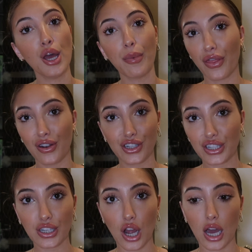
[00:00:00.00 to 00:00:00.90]
but they're
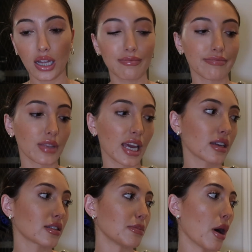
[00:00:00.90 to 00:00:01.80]
just not
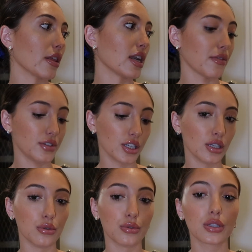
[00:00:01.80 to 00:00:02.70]
like small enough to
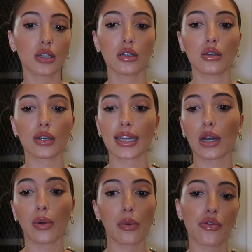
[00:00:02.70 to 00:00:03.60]
use or
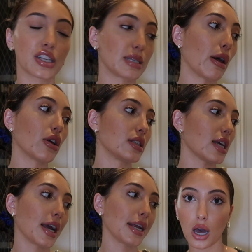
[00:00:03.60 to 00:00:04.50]
get away with the smaller
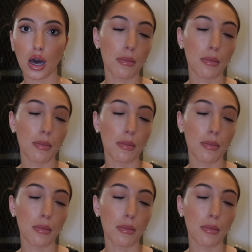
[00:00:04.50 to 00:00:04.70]
side.